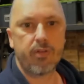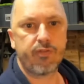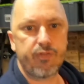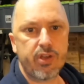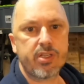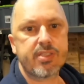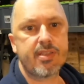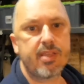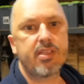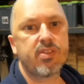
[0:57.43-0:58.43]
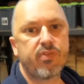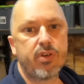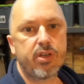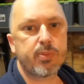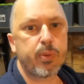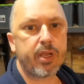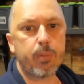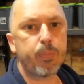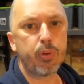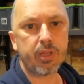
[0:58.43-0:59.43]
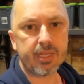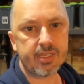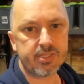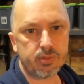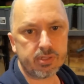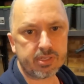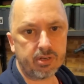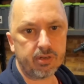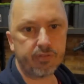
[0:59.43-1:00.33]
First things first, we're going to pull the exhaust off.